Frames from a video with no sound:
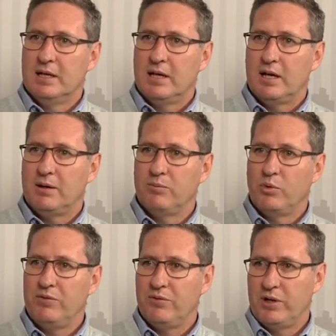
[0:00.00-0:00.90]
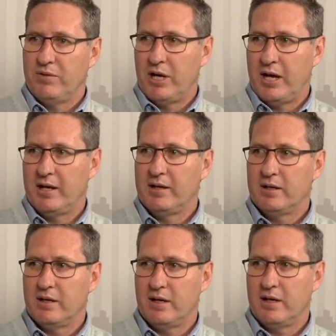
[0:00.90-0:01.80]
Um, we've never had
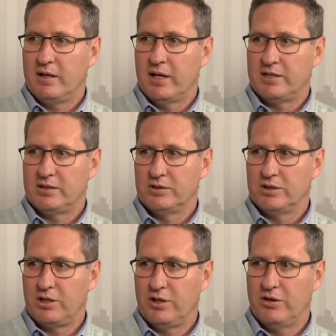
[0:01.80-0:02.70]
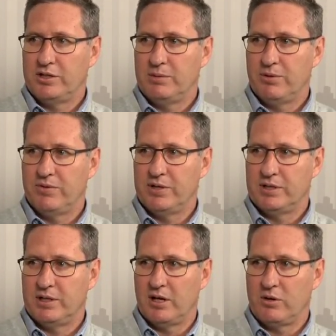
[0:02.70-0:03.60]
a national security
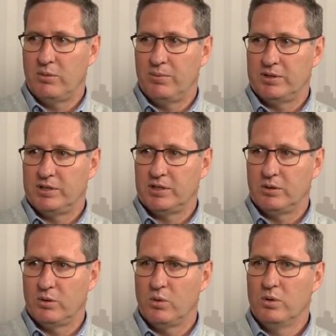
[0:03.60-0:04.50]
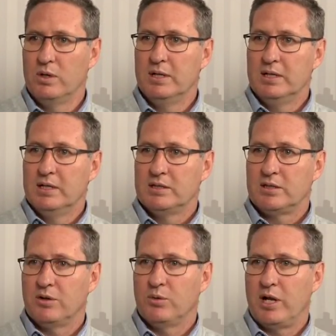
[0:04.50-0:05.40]
provision in our competition law.
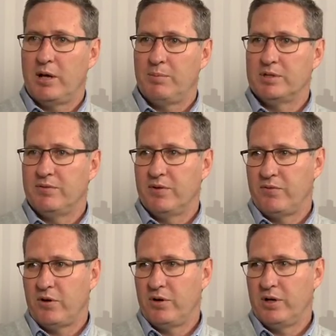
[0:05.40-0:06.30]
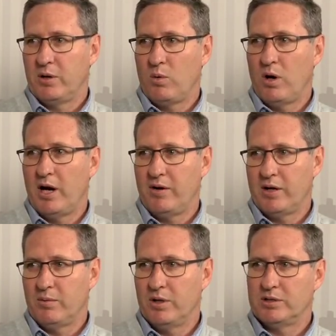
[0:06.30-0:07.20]
So what happens if a foreign
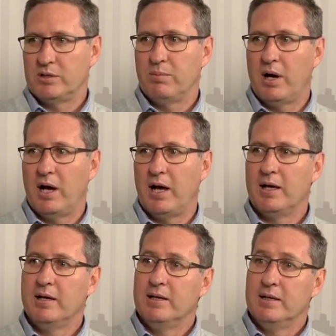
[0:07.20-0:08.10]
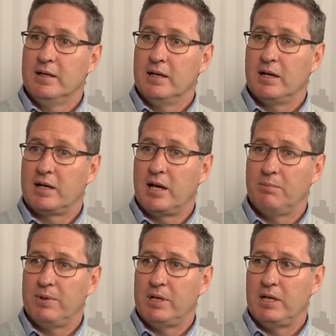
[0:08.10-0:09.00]
acquirer wants to buy a
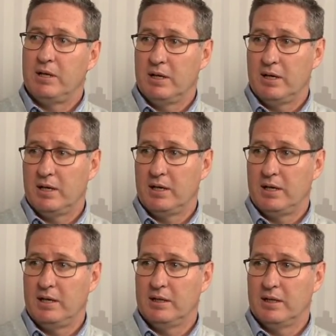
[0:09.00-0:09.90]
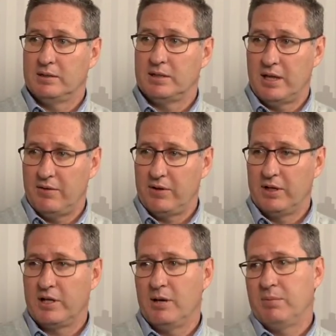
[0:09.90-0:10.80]
company uh, in a South
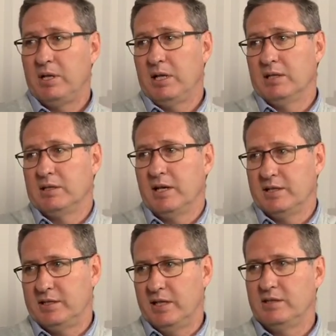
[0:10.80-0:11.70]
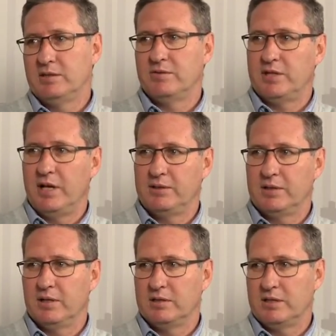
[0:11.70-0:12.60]
African company in say a sensitive
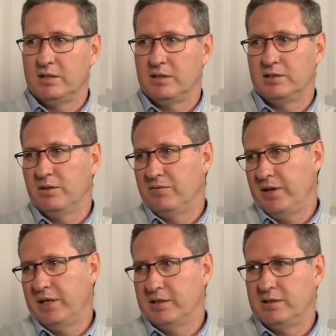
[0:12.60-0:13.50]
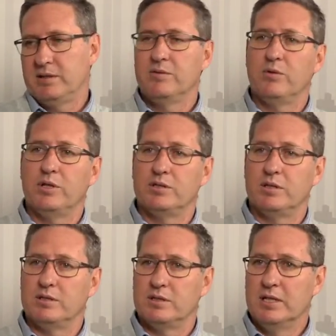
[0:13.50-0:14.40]
sector such as defence, for
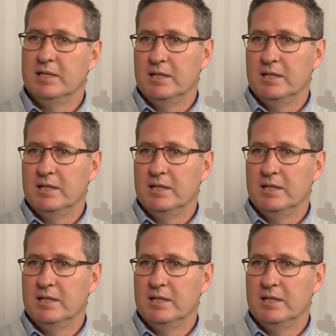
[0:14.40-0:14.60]
instance?